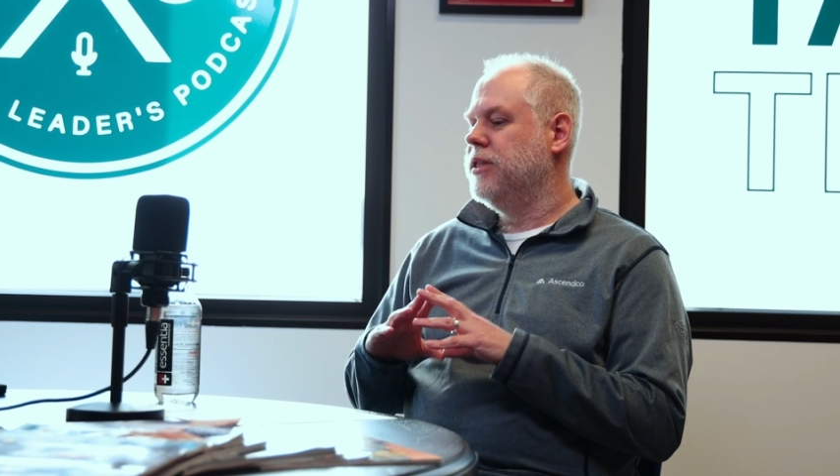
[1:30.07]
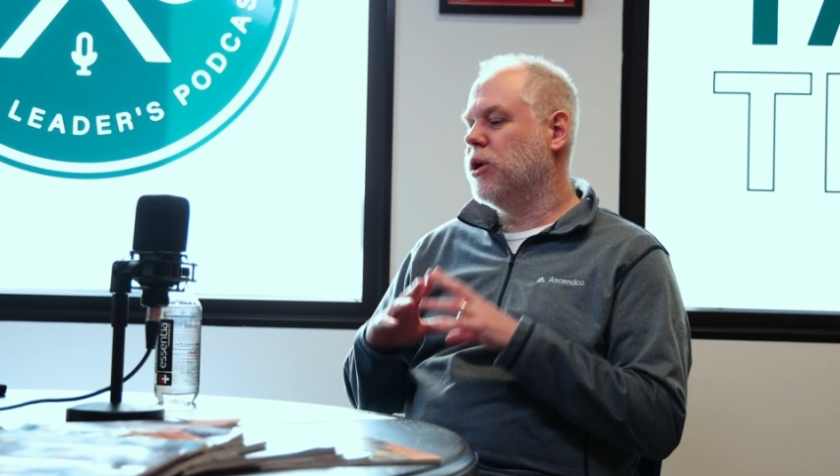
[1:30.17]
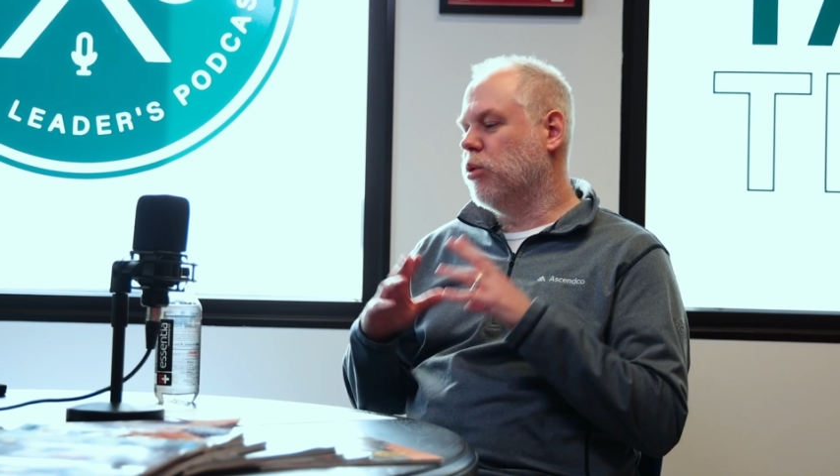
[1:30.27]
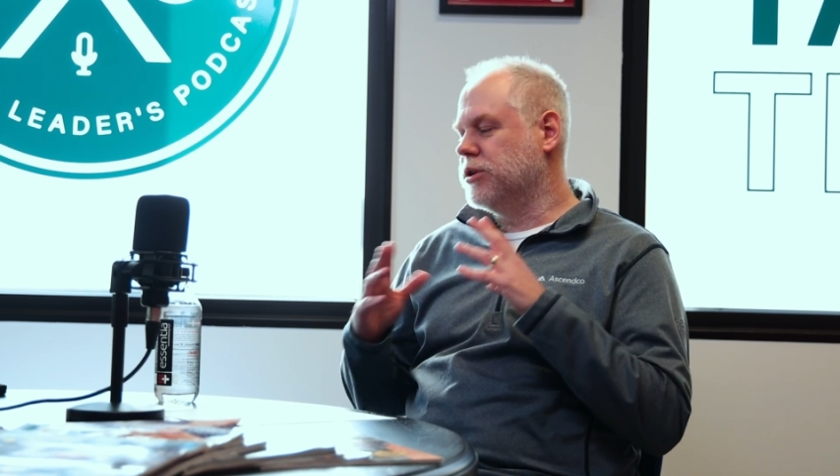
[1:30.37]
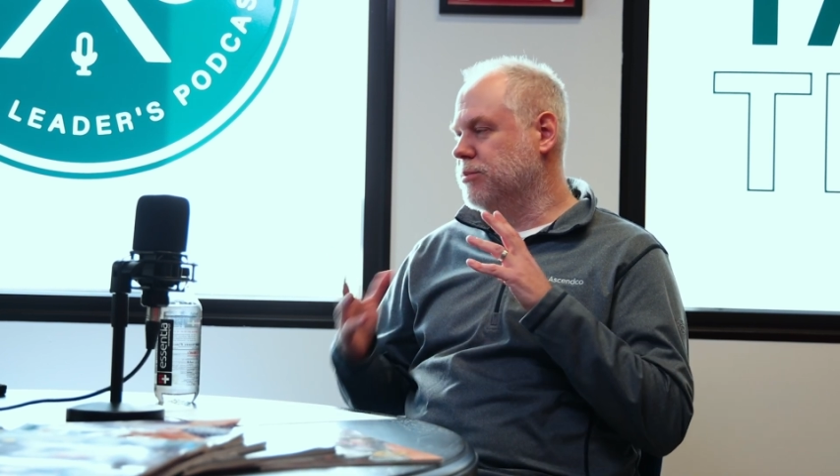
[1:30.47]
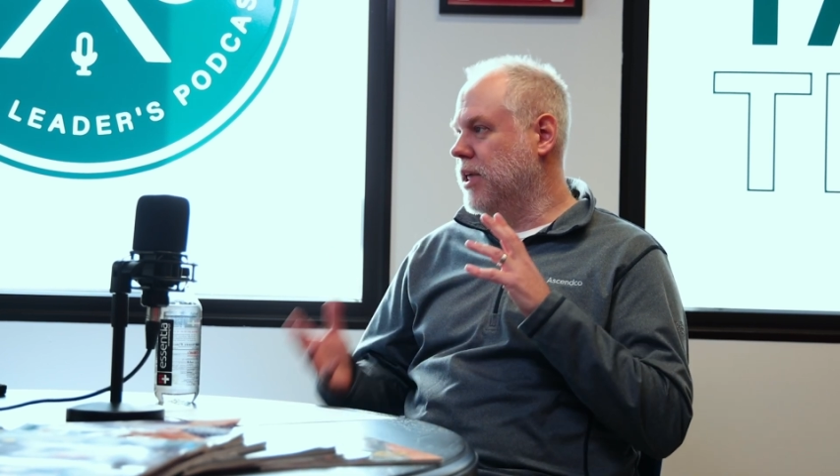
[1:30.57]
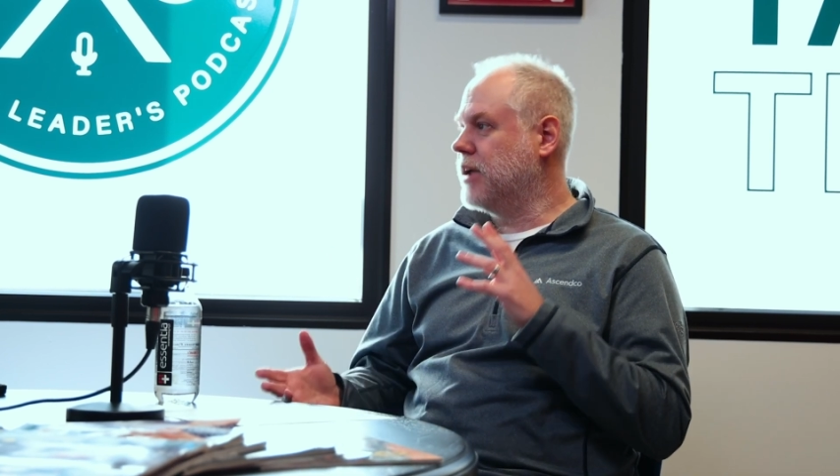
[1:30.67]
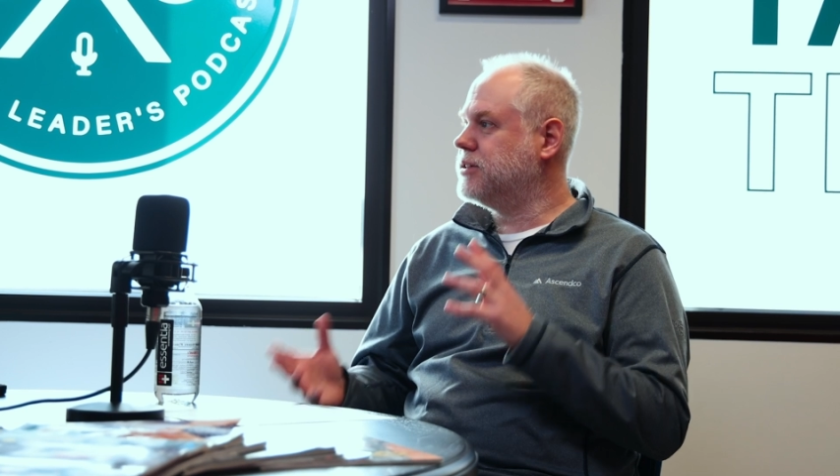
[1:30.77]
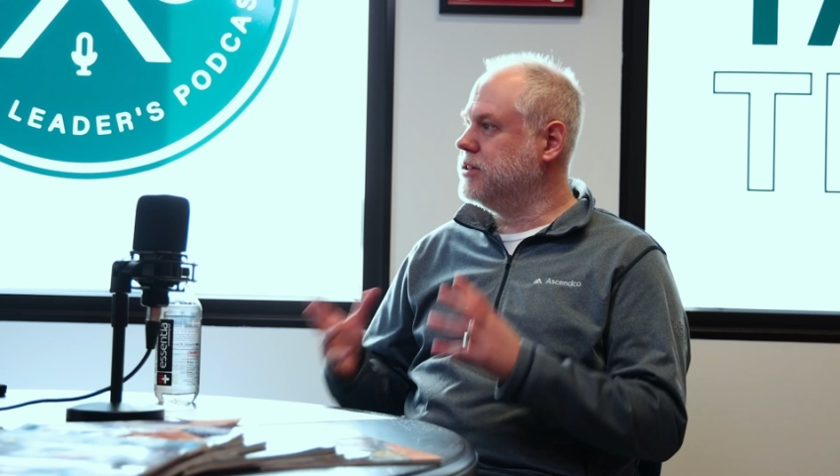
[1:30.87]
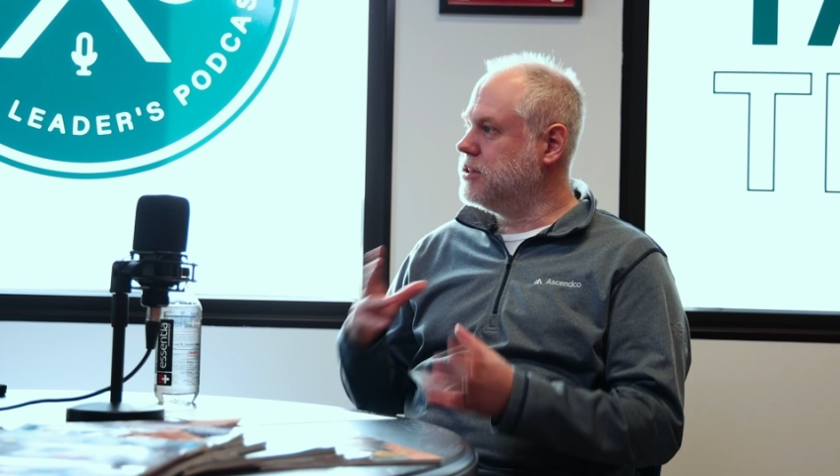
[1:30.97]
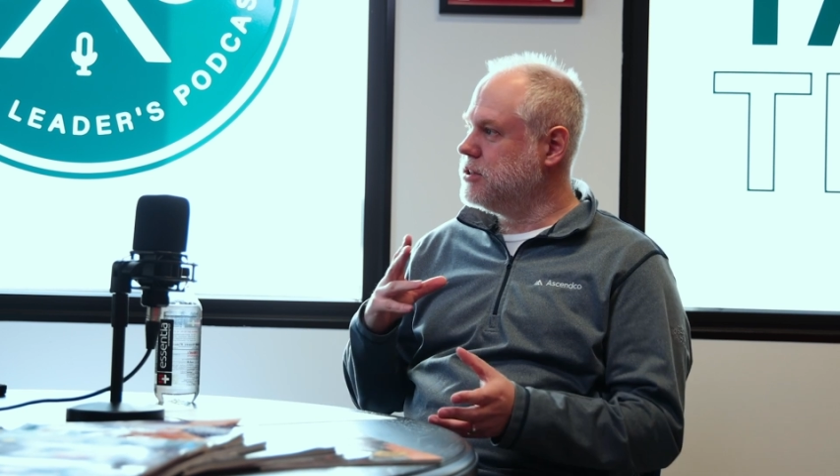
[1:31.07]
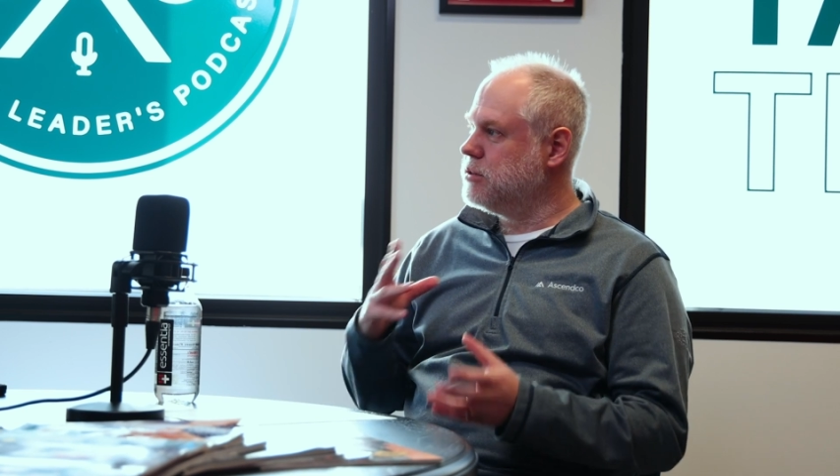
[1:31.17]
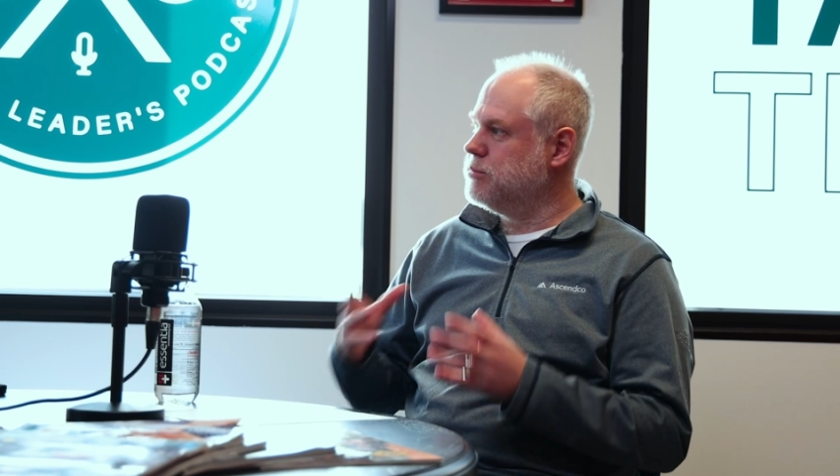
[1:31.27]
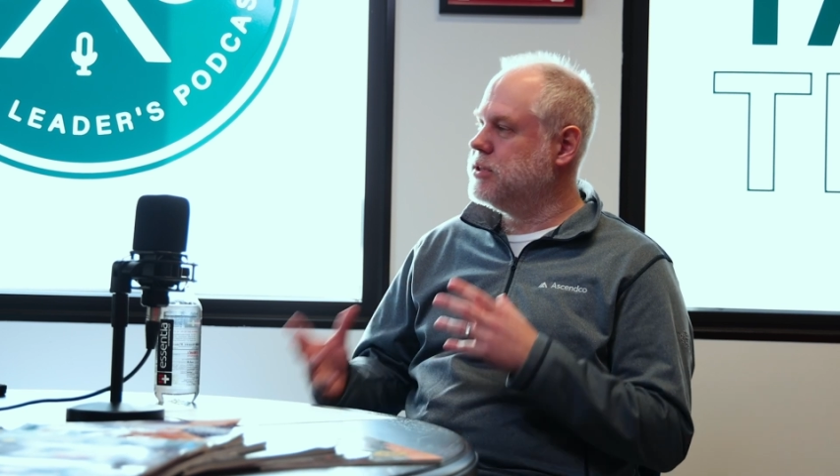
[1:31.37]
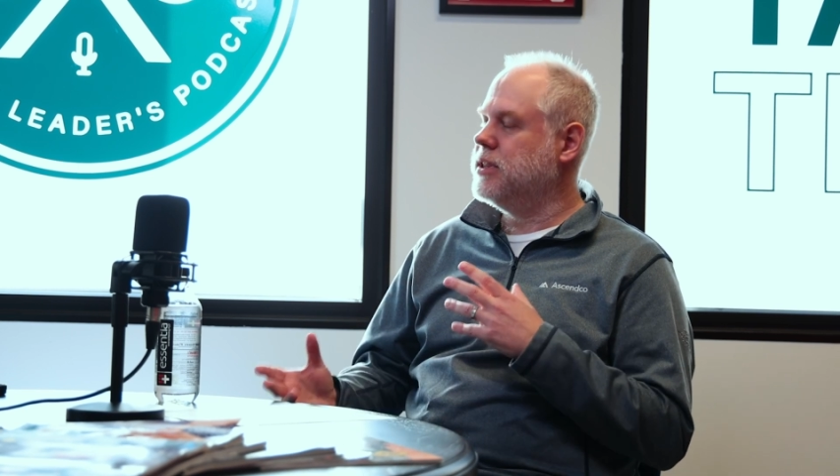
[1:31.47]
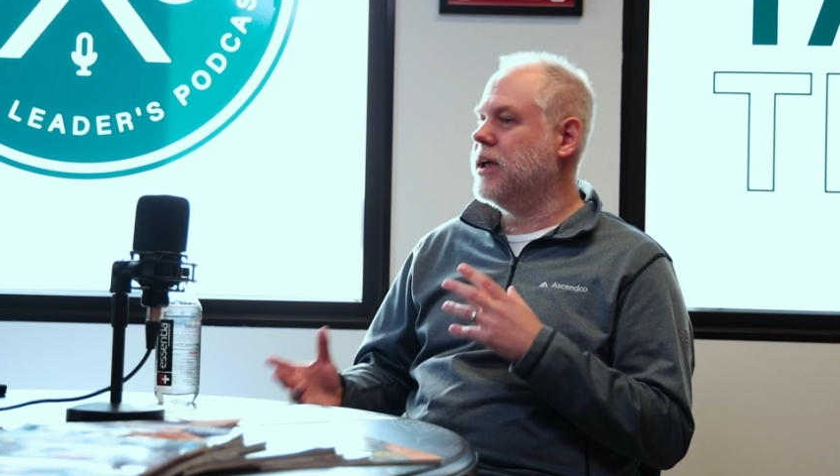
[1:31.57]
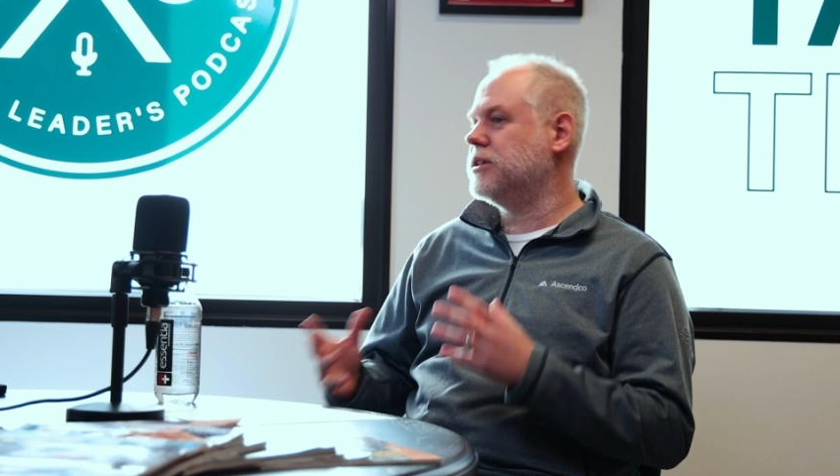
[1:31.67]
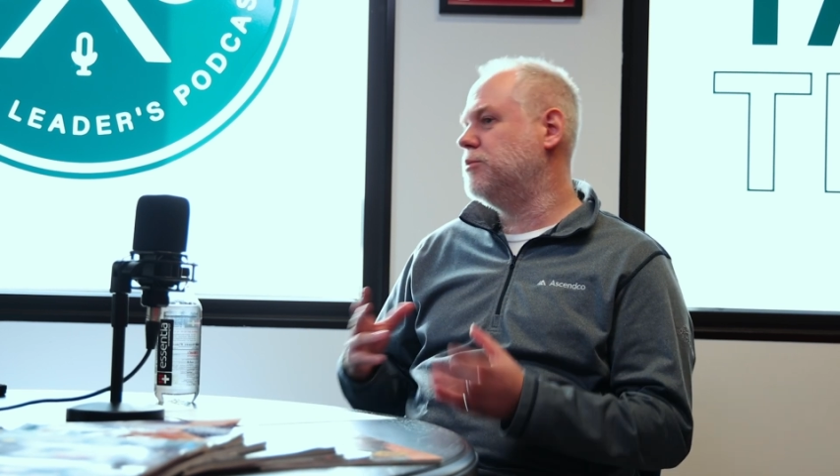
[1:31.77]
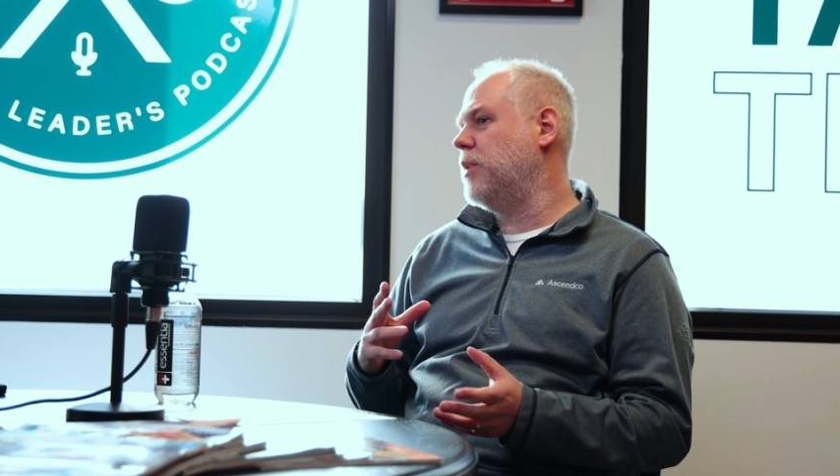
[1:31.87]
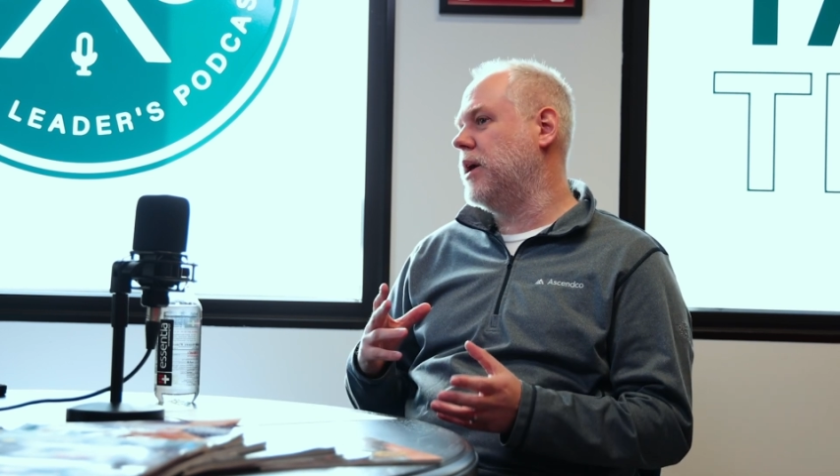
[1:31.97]
there were some legacy systems in
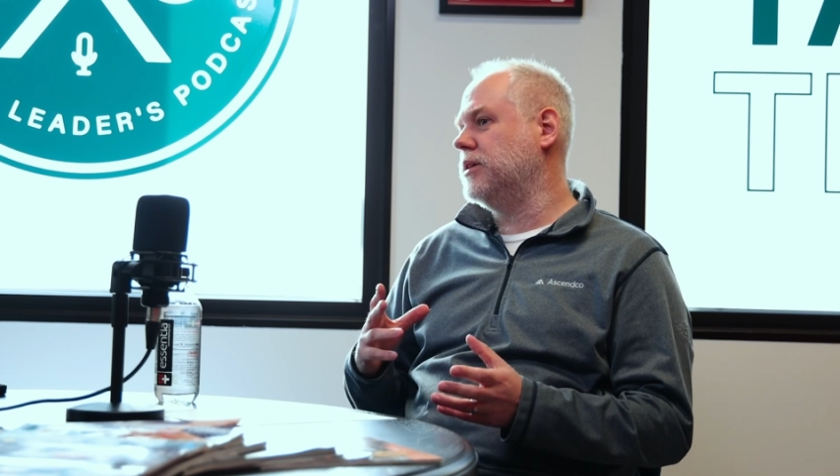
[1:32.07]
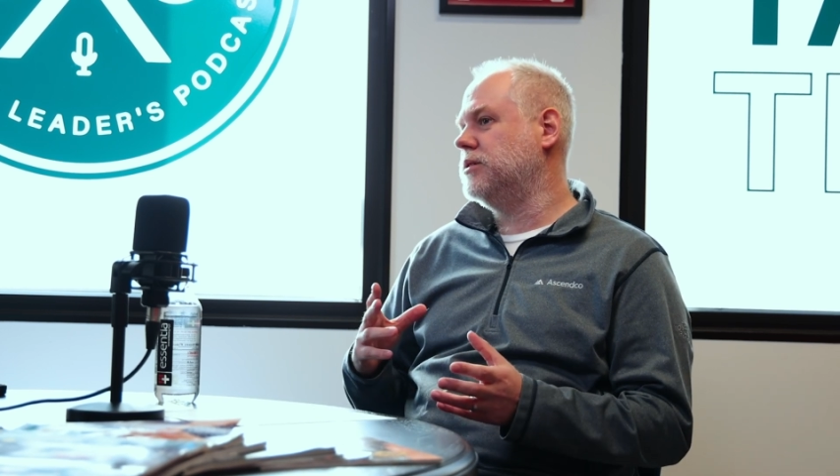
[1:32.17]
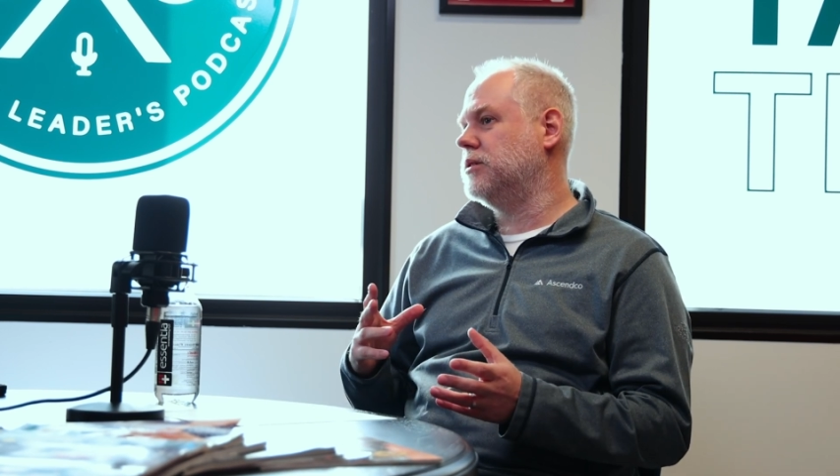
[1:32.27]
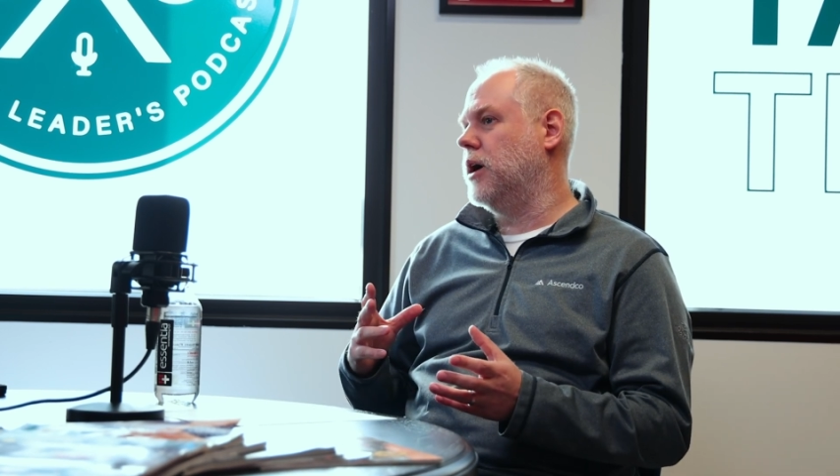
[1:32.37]
that space,